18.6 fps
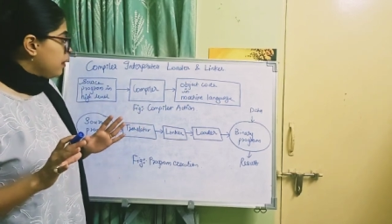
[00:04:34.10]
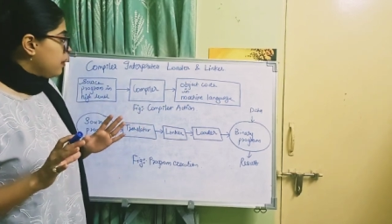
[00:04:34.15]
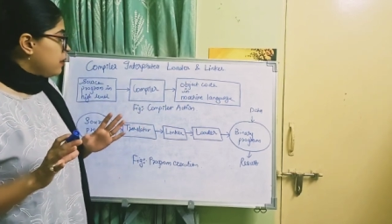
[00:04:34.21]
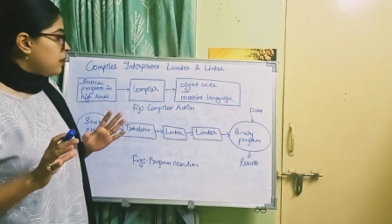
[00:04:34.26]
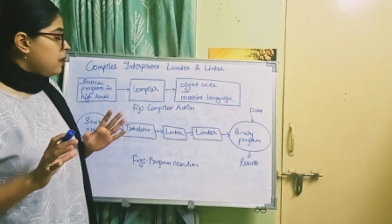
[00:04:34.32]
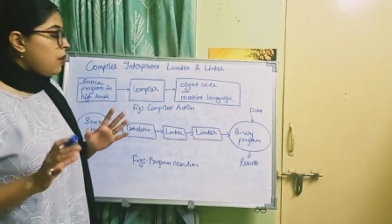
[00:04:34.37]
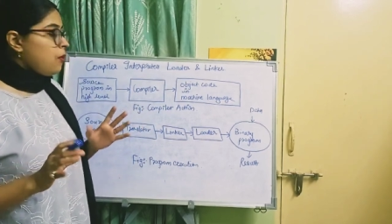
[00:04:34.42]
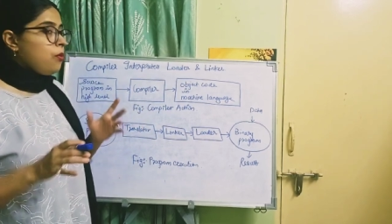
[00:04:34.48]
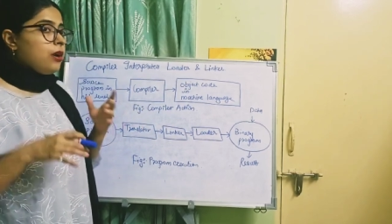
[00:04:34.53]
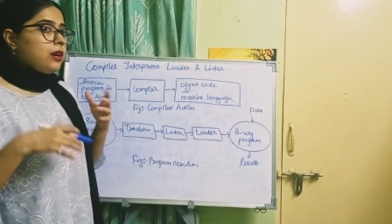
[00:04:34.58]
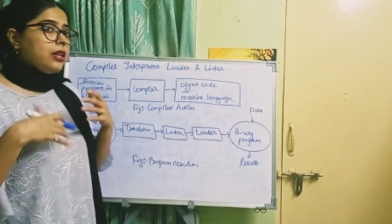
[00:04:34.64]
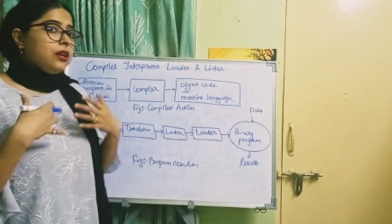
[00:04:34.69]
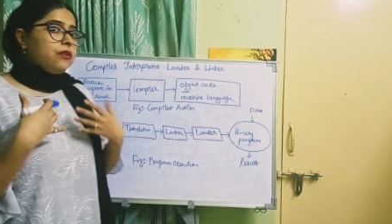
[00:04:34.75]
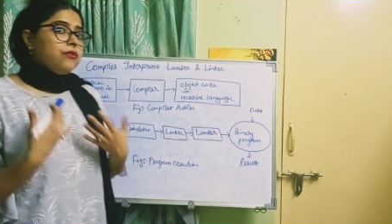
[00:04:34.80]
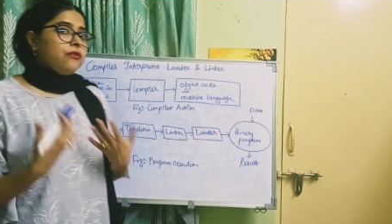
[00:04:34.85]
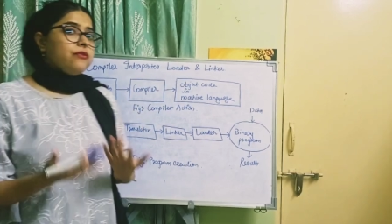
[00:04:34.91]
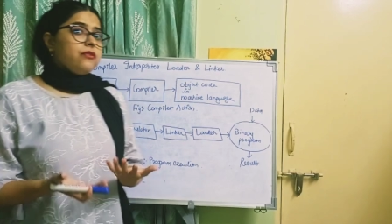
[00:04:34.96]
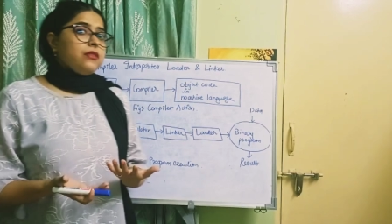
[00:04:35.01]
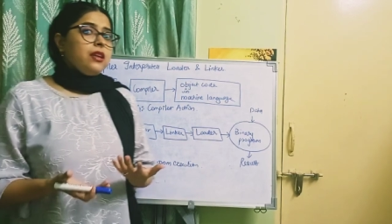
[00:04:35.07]
now what
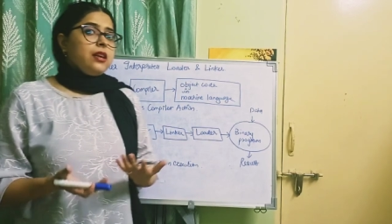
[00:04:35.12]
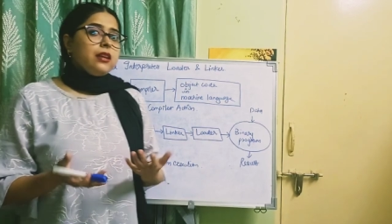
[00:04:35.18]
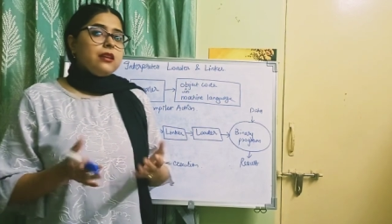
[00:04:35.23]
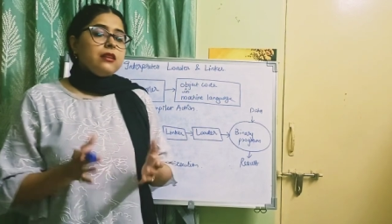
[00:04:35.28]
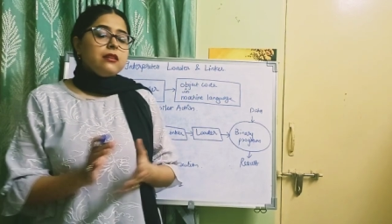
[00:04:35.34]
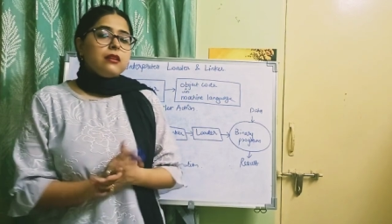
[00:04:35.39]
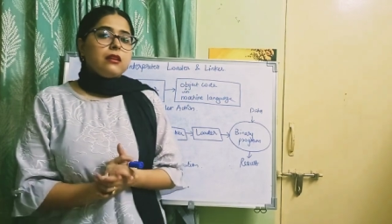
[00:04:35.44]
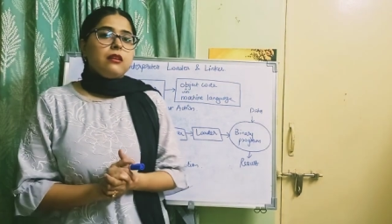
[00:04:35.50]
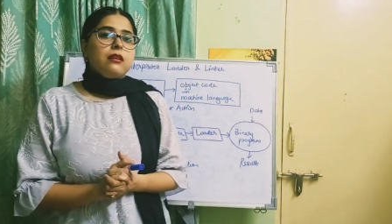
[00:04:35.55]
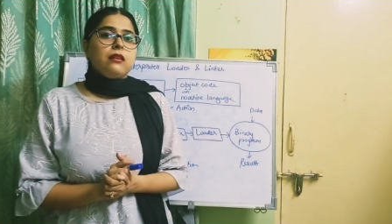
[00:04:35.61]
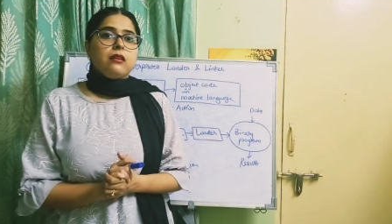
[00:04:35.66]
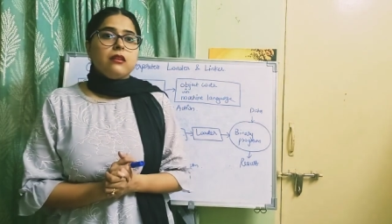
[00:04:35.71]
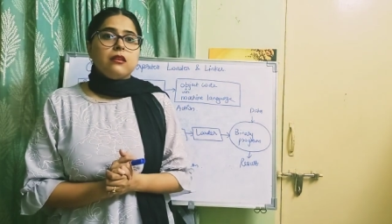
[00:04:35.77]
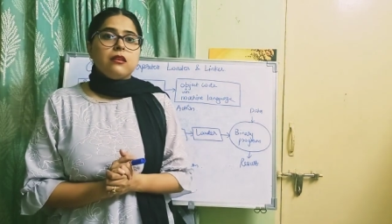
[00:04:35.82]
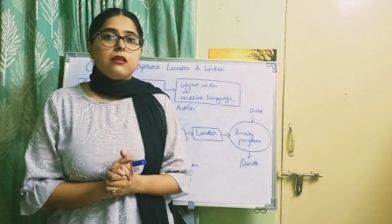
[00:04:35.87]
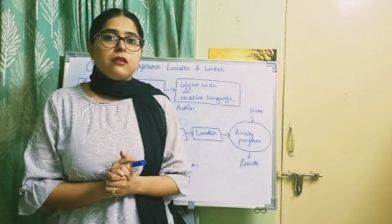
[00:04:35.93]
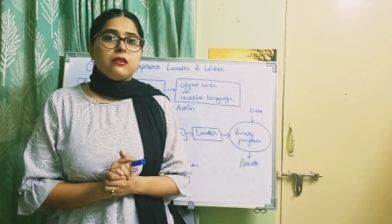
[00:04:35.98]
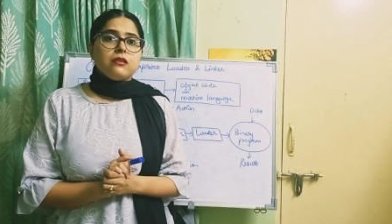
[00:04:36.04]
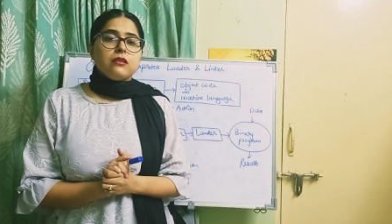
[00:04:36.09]
if there is
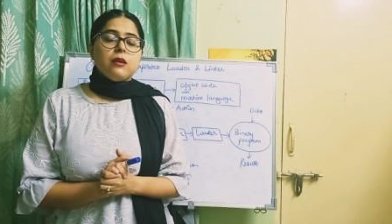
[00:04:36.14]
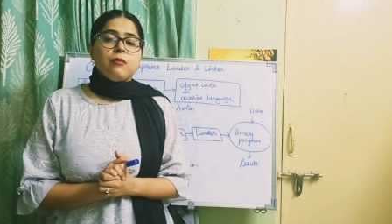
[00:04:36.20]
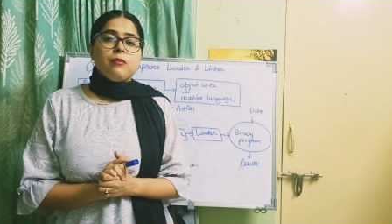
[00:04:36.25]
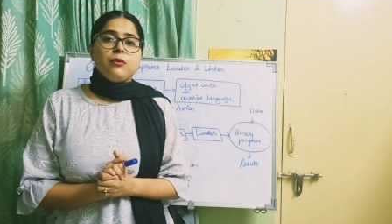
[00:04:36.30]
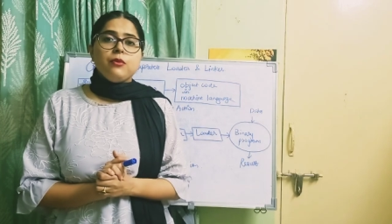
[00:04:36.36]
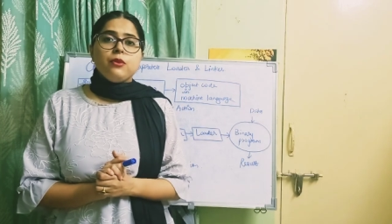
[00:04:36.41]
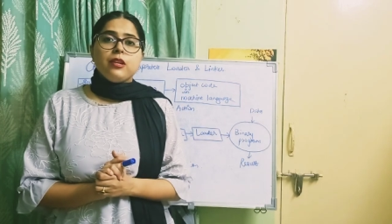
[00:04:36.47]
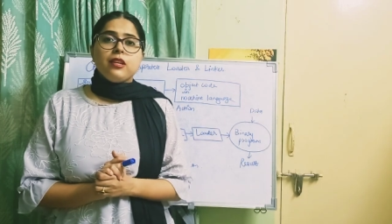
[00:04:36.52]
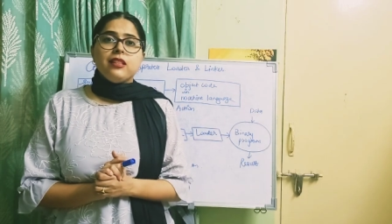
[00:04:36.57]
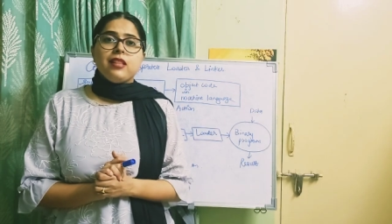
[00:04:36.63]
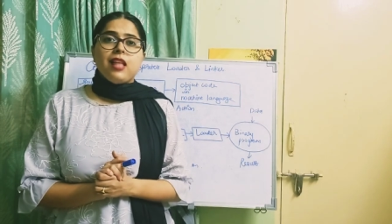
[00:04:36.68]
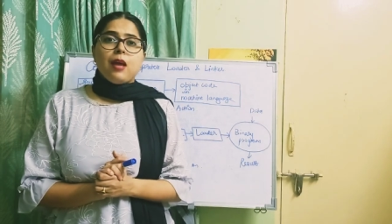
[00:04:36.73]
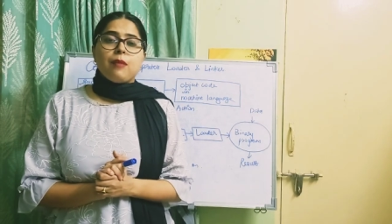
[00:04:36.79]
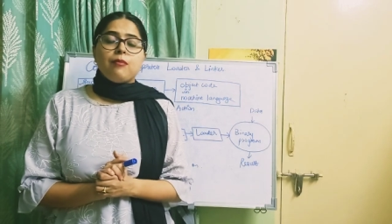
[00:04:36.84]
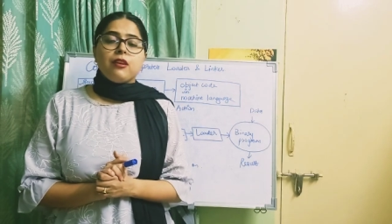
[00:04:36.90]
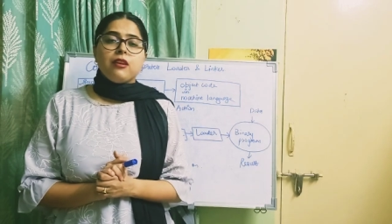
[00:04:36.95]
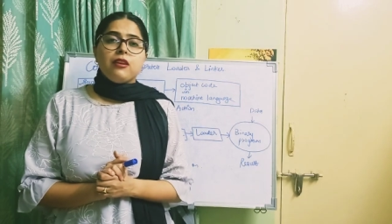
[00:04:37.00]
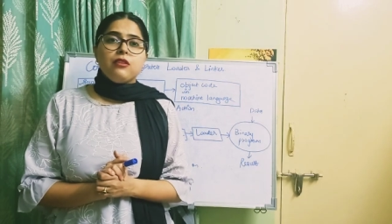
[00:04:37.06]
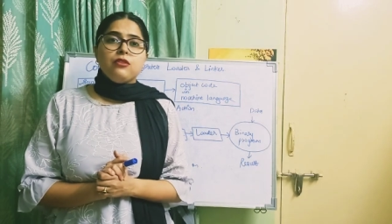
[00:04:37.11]
subroutine
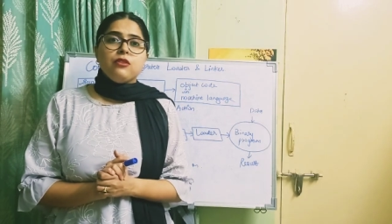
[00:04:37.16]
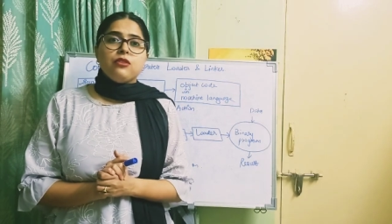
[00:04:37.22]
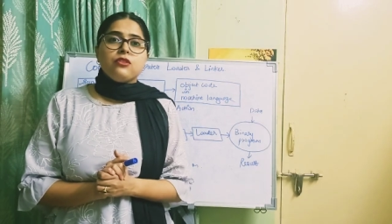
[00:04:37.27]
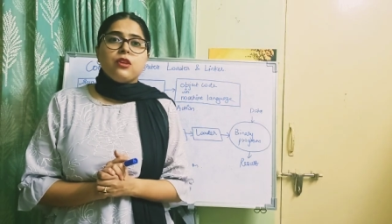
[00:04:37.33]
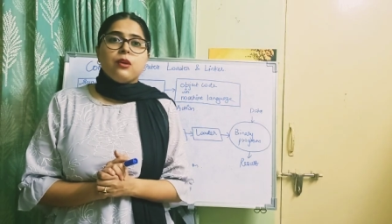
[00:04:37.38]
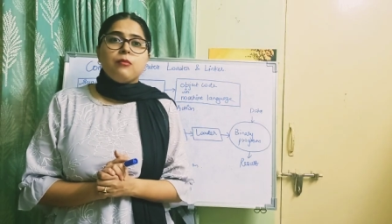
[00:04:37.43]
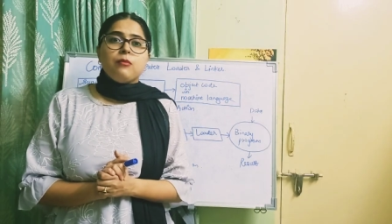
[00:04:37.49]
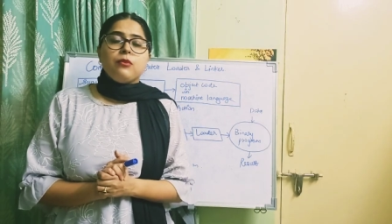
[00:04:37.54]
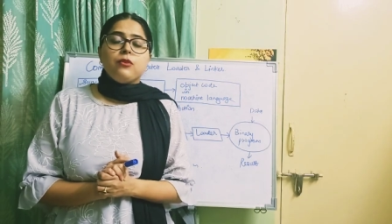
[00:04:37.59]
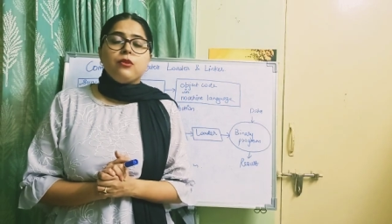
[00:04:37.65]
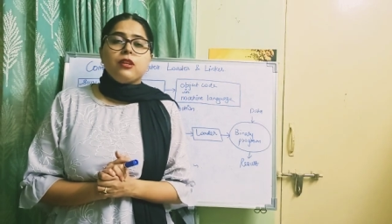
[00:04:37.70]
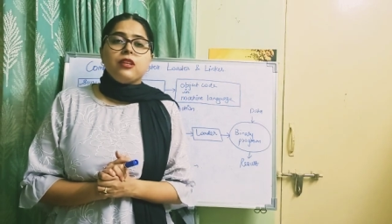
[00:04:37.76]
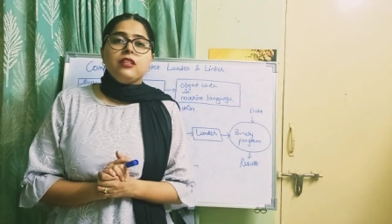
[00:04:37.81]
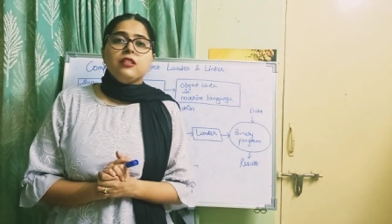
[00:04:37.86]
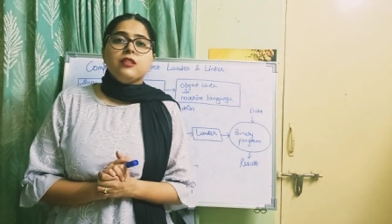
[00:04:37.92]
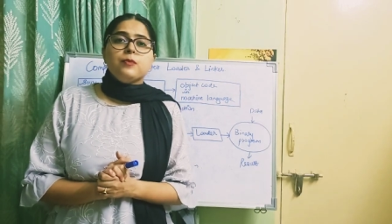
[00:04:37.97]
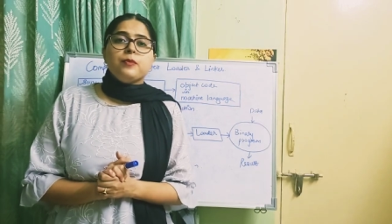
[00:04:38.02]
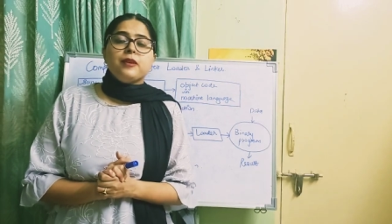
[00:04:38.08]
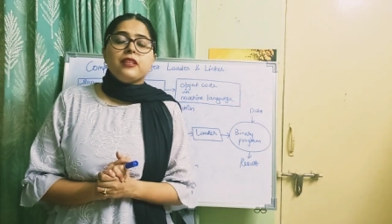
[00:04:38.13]
libraries or
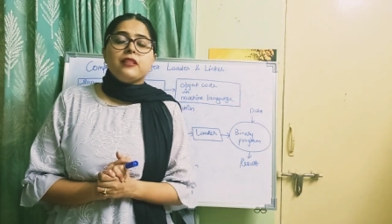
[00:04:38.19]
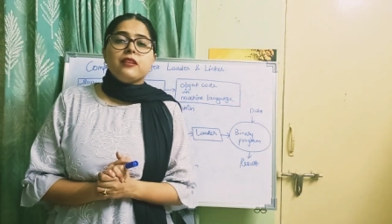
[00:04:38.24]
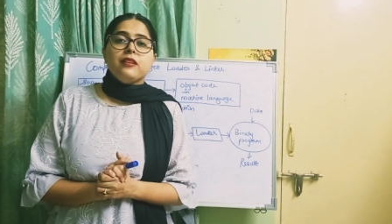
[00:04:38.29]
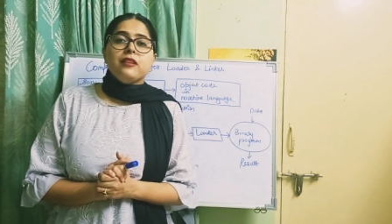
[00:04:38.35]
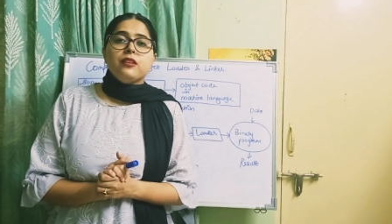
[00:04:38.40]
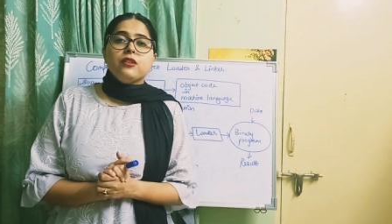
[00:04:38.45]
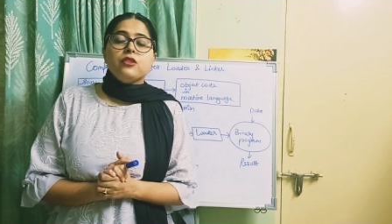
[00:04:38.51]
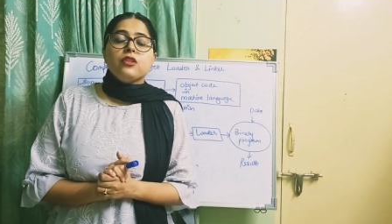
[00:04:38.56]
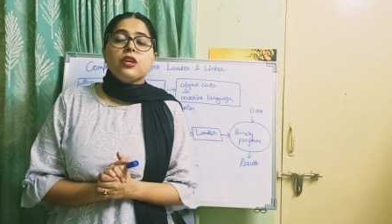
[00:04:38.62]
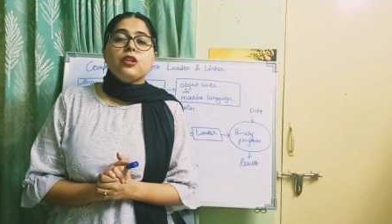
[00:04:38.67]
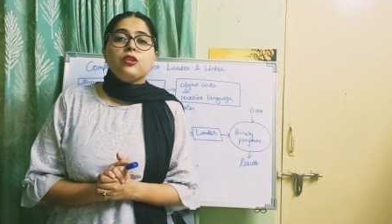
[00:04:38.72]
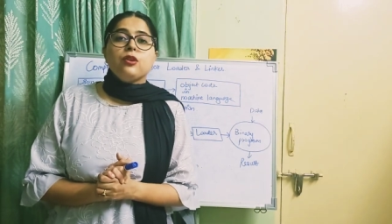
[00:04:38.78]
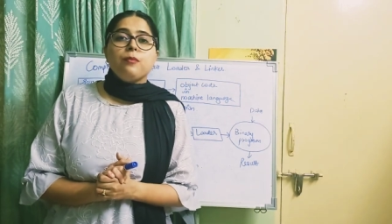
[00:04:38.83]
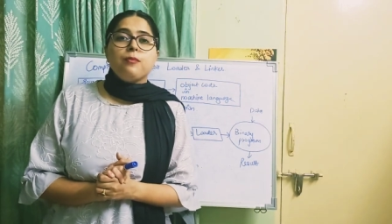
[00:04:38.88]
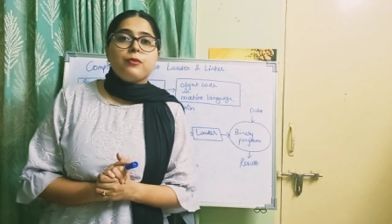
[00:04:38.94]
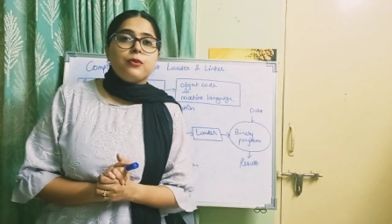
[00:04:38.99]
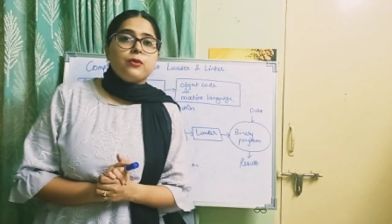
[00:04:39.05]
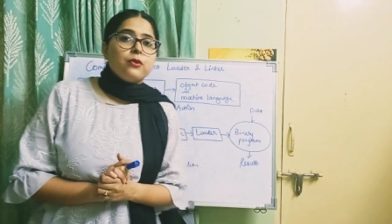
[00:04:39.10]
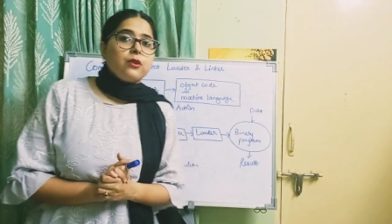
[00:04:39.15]
subroutines present inside your
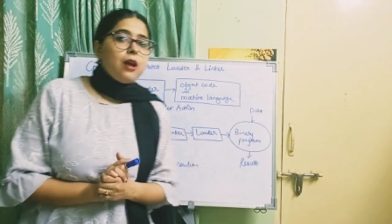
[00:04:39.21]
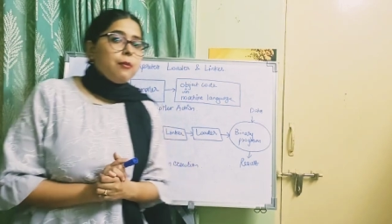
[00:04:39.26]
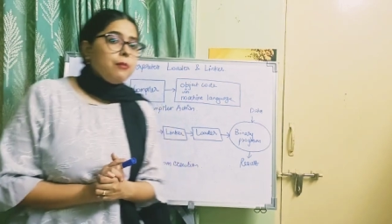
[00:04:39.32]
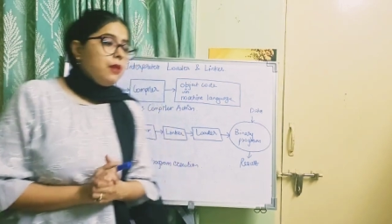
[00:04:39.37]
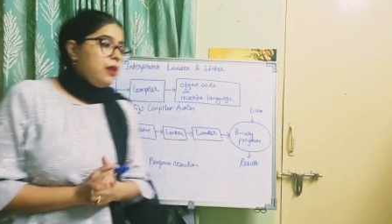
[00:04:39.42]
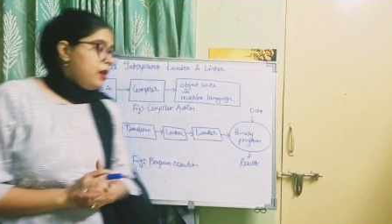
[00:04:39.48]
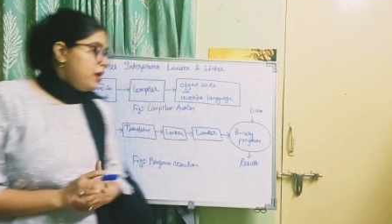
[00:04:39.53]
program?